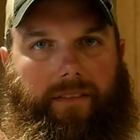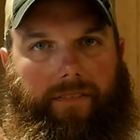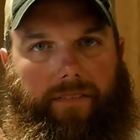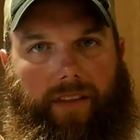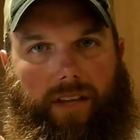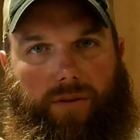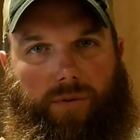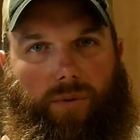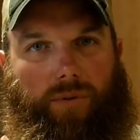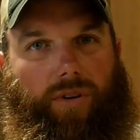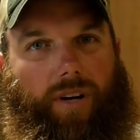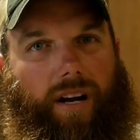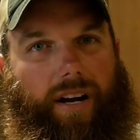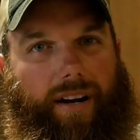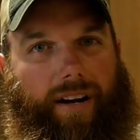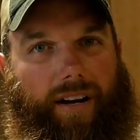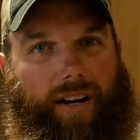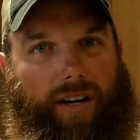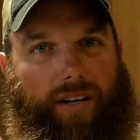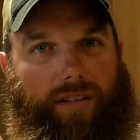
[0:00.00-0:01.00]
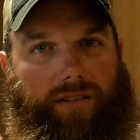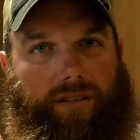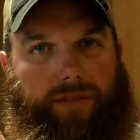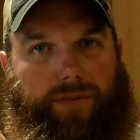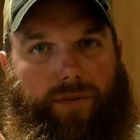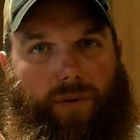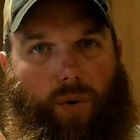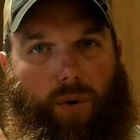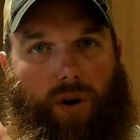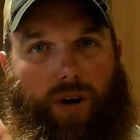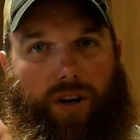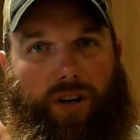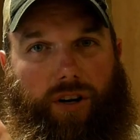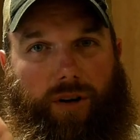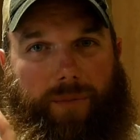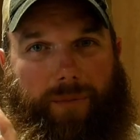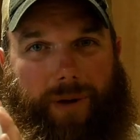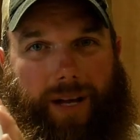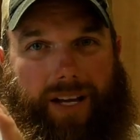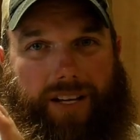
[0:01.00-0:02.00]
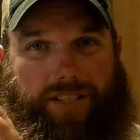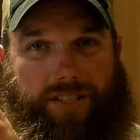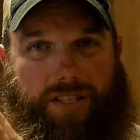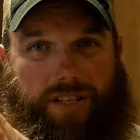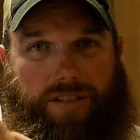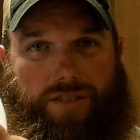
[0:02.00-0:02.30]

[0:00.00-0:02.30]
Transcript: This one right here is a 400 mesh